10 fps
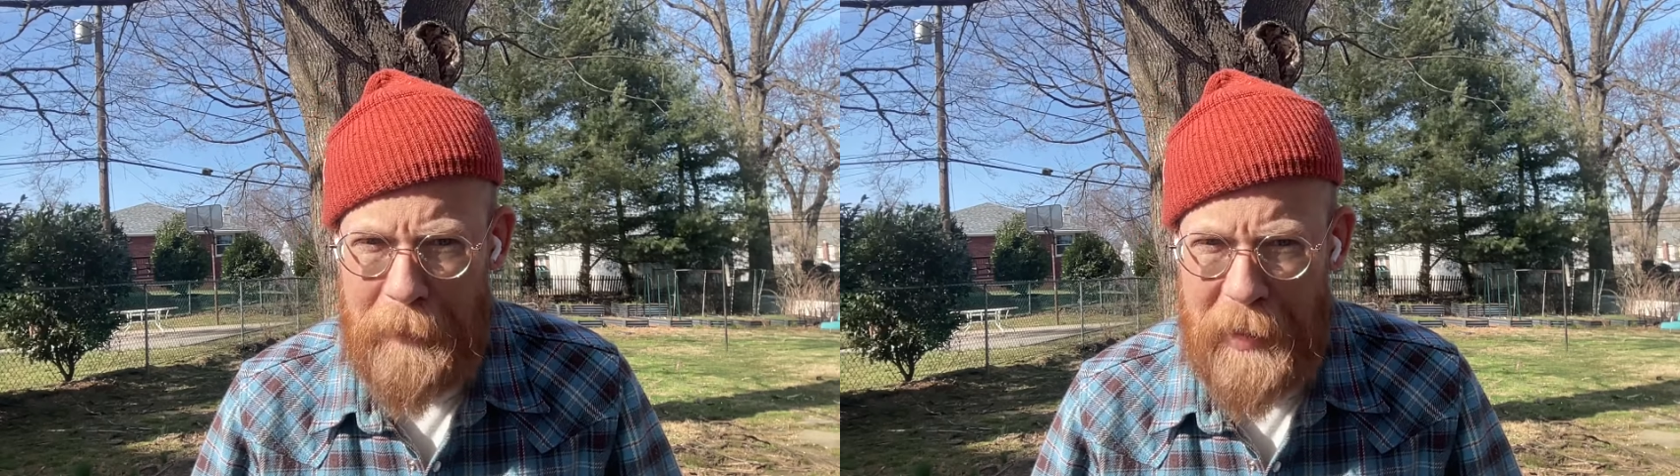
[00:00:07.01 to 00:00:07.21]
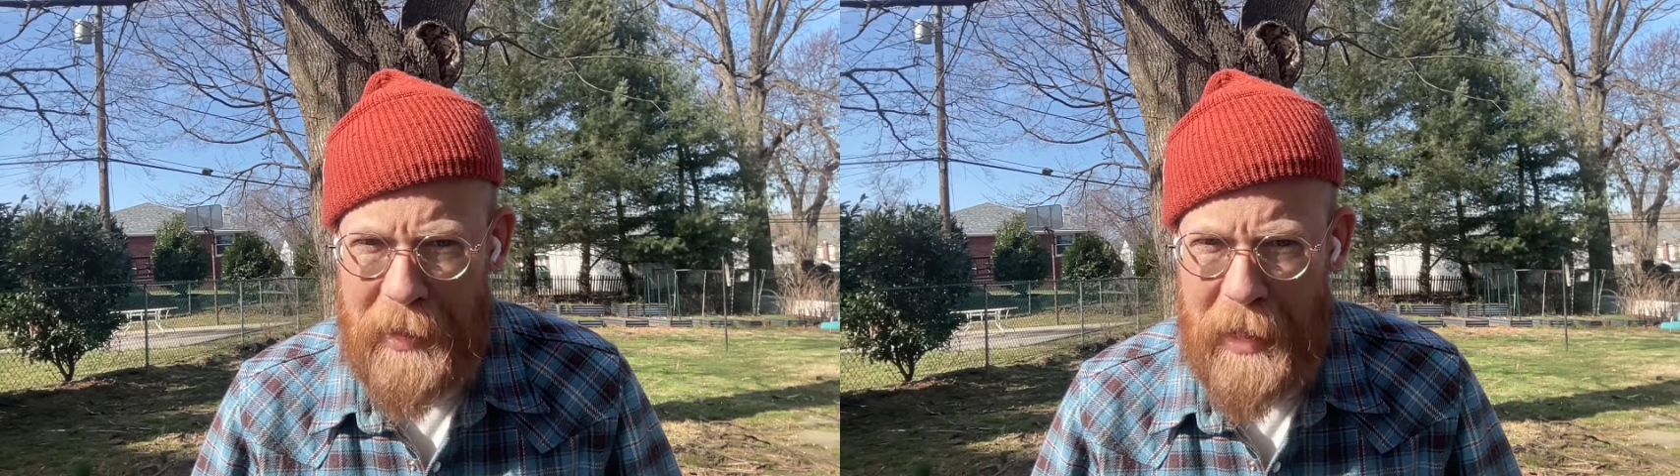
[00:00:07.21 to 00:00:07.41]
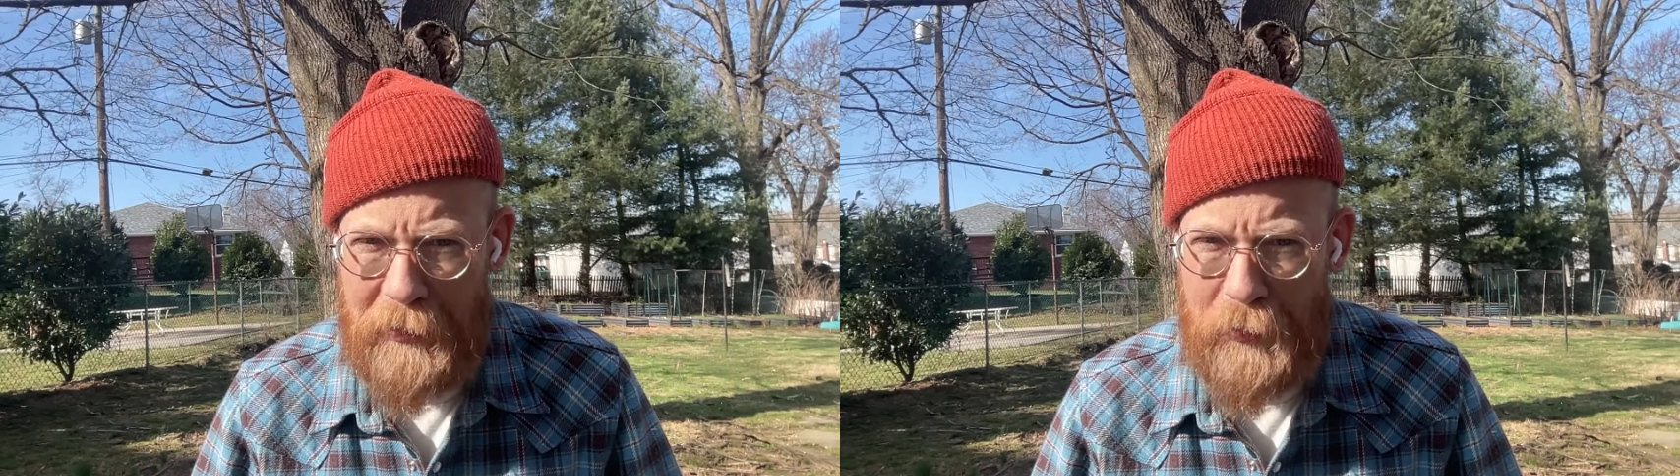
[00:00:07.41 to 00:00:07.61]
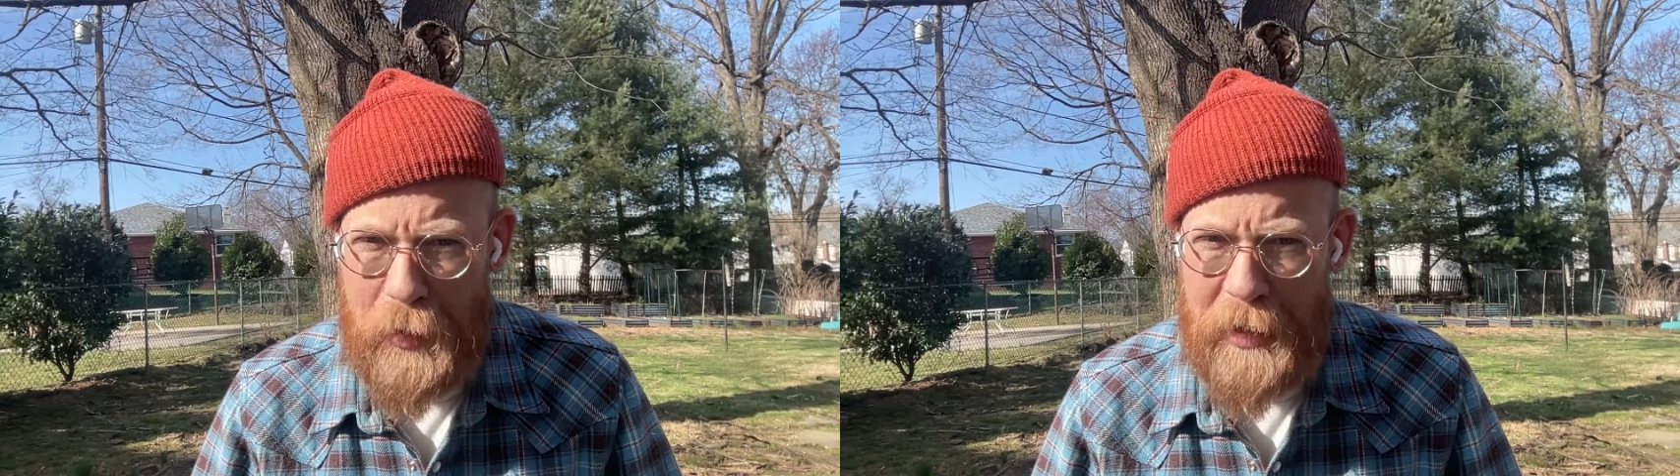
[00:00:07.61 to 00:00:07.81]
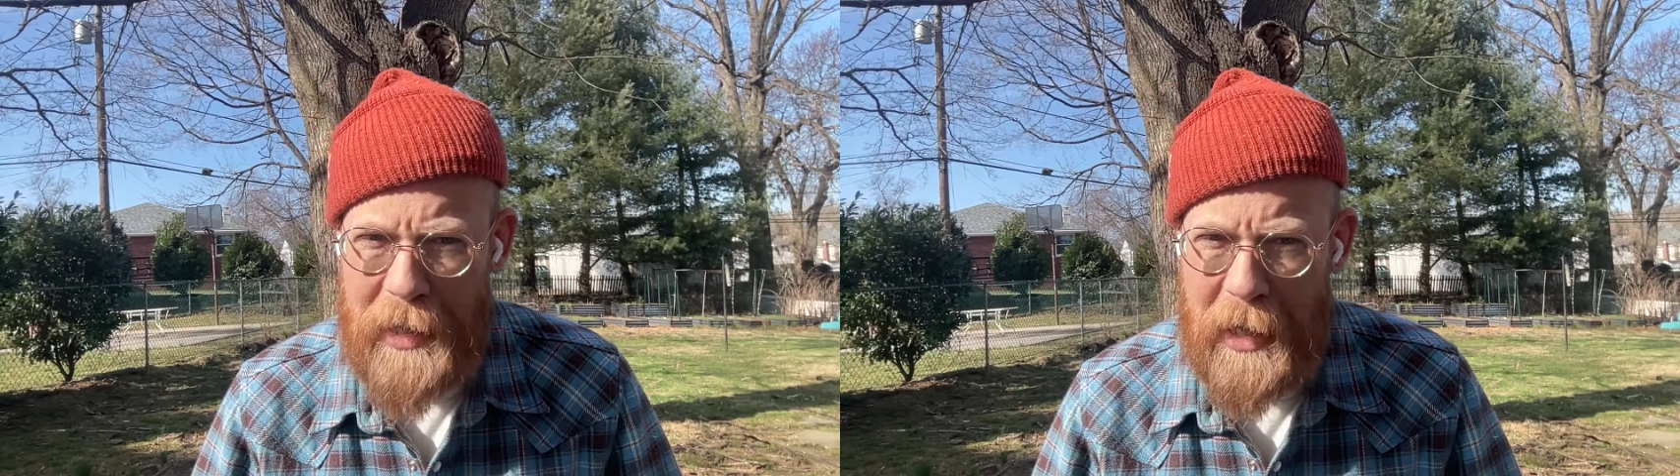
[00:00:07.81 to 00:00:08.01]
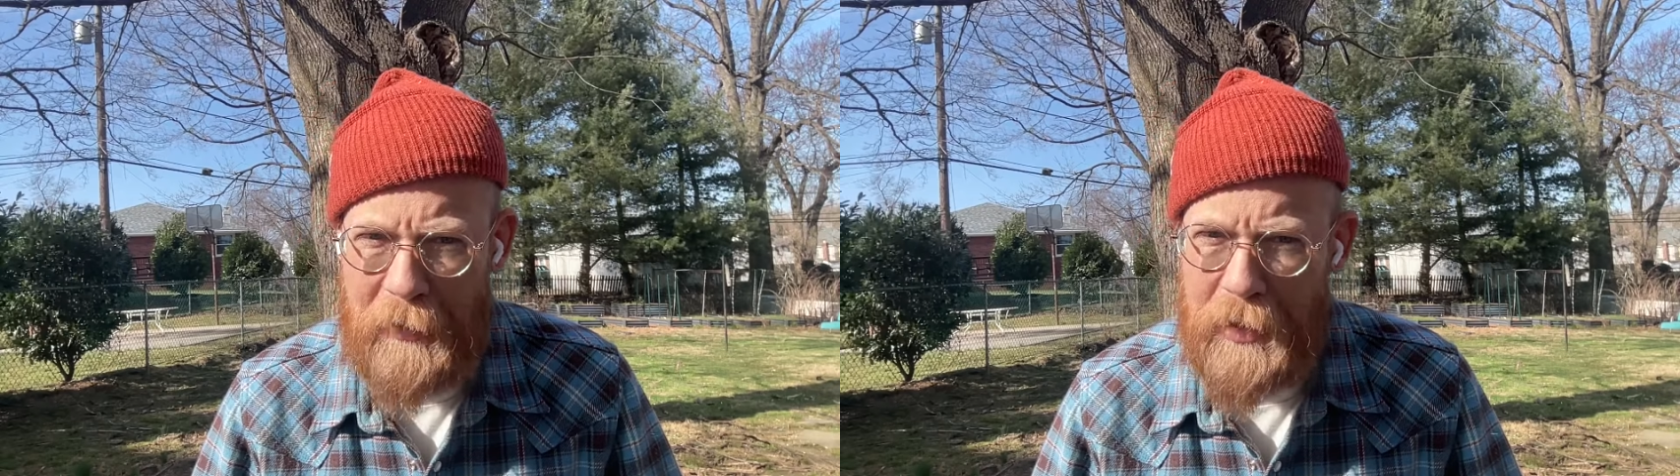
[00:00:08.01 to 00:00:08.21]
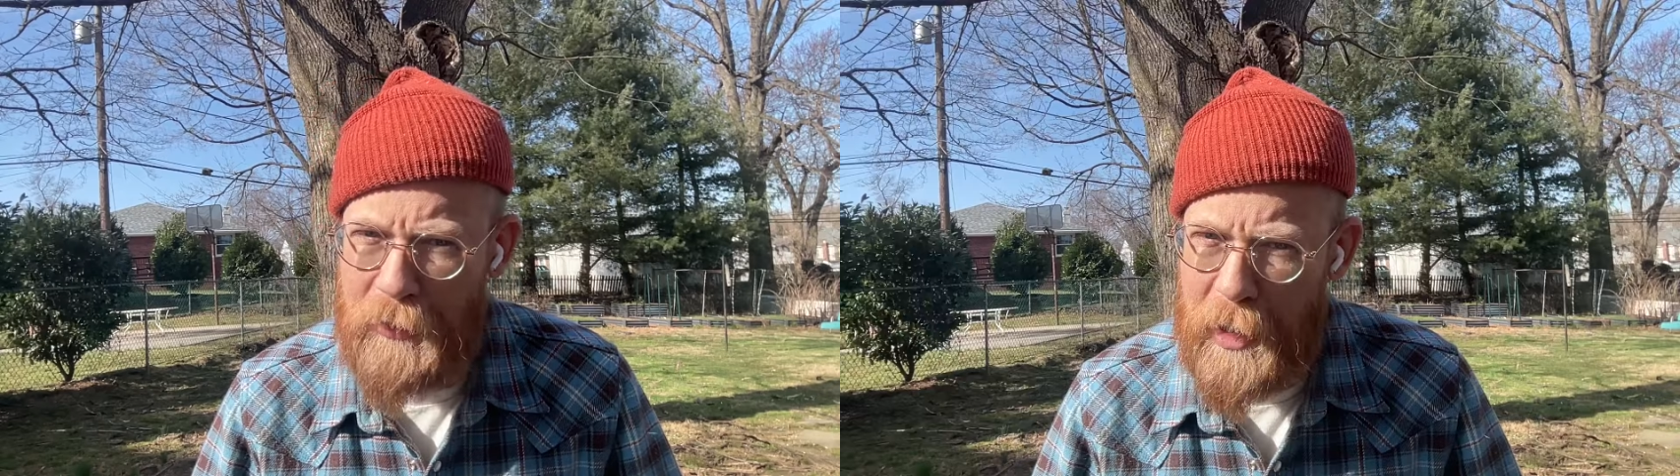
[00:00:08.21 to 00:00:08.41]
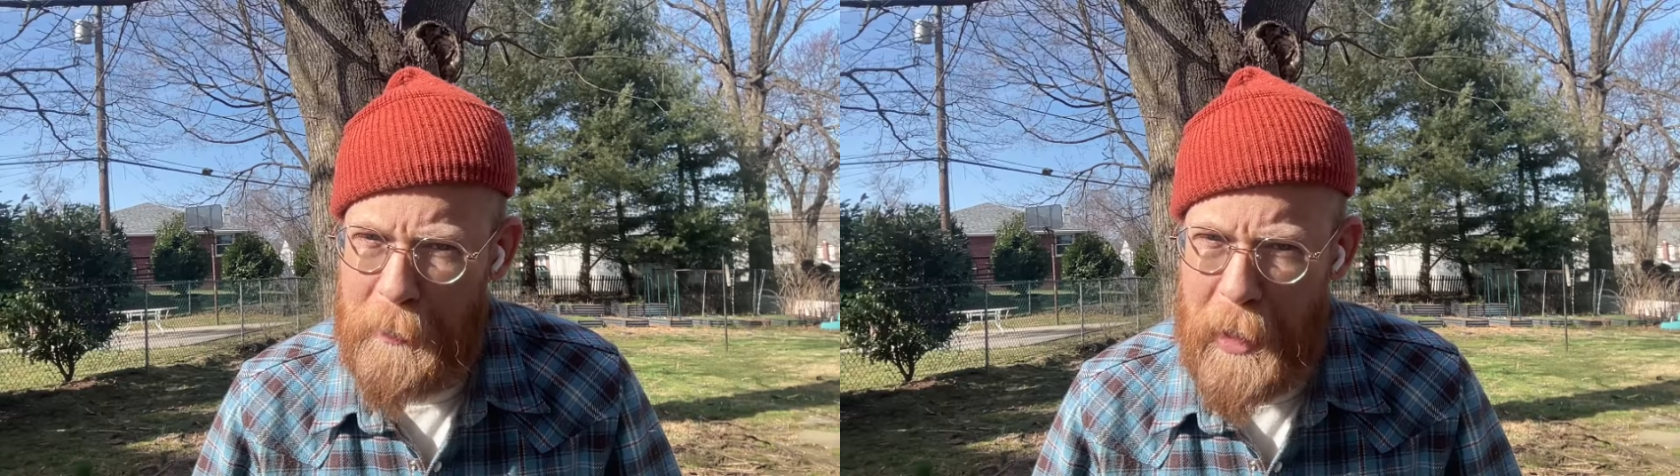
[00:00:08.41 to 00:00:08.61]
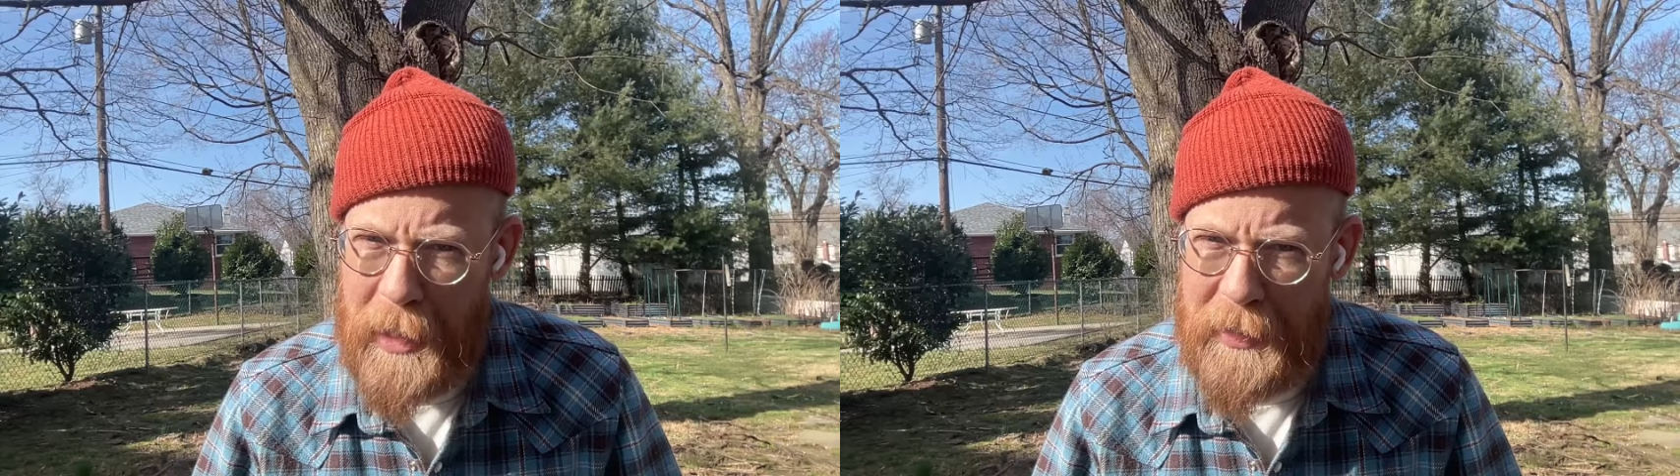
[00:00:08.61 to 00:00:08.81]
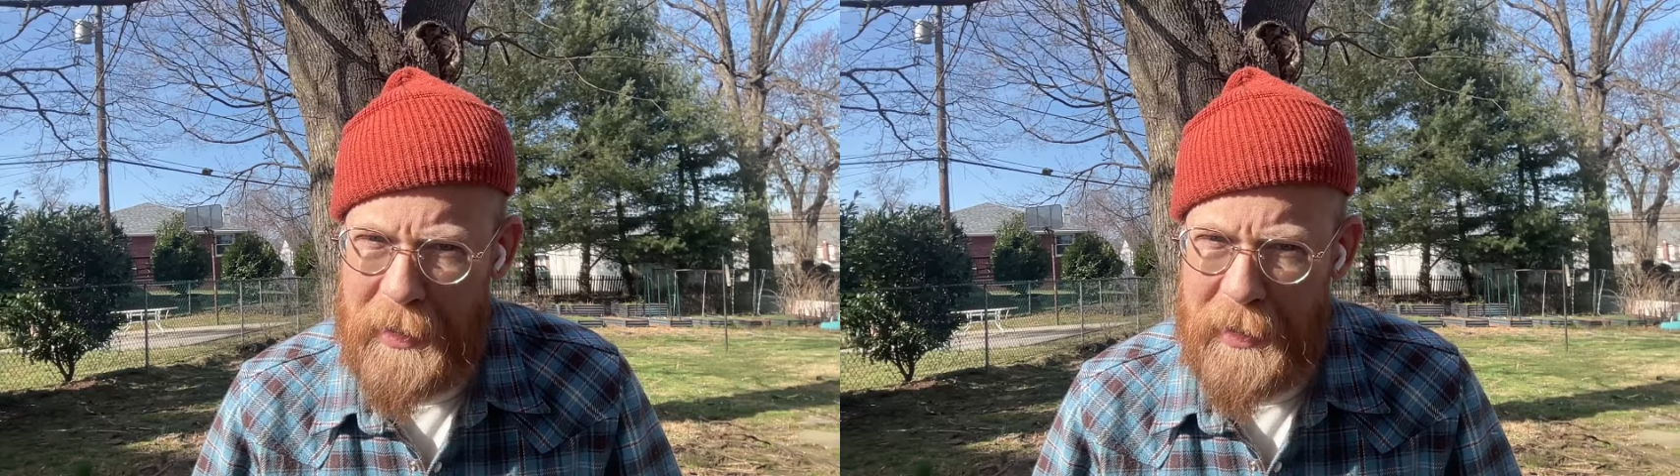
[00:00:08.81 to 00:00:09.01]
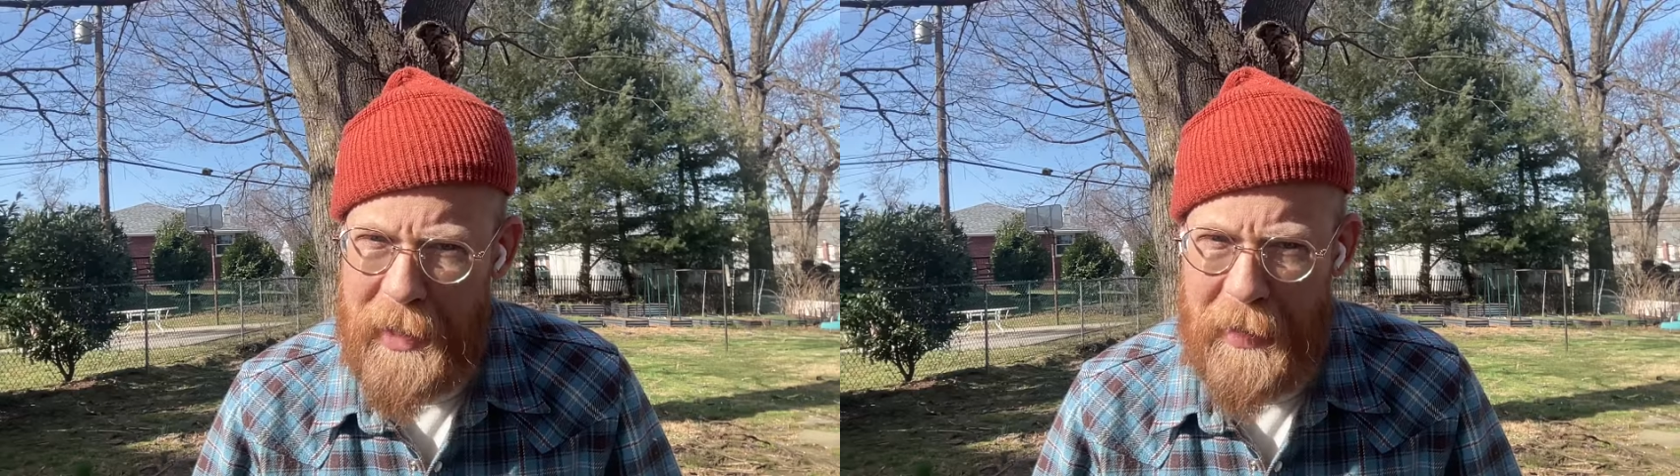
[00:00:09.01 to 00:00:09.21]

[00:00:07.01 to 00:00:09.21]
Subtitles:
that California tyrants Rob Bonta,